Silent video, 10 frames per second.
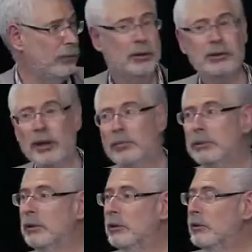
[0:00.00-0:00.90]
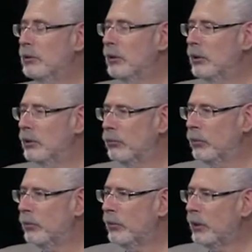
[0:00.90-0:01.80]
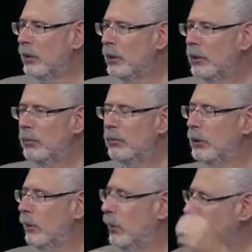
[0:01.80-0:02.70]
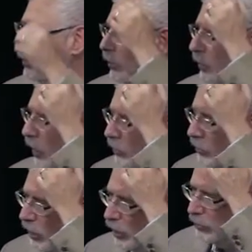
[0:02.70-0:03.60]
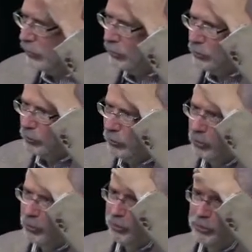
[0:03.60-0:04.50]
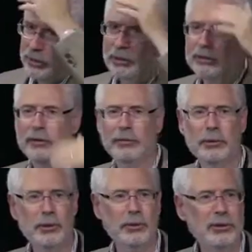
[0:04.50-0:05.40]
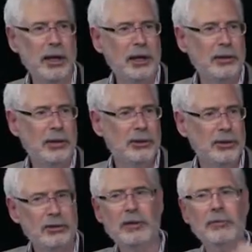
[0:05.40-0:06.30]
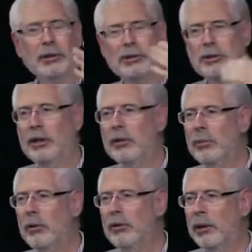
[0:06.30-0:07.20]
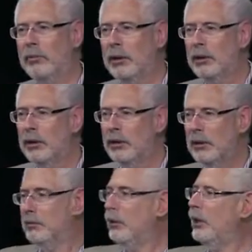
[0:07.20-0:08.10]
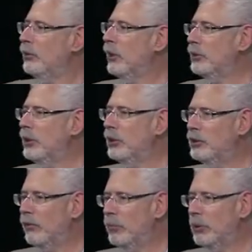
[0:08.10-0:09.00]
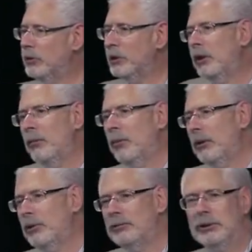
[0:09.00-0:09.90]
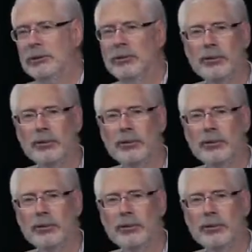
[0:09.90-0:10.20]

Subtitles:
you an example in this room. When I mentioned the National Science Foundation program, the NSF was so excited, they said, Steve, we're going to scale the program. Great, you guys got a $7 billion budget. Let's do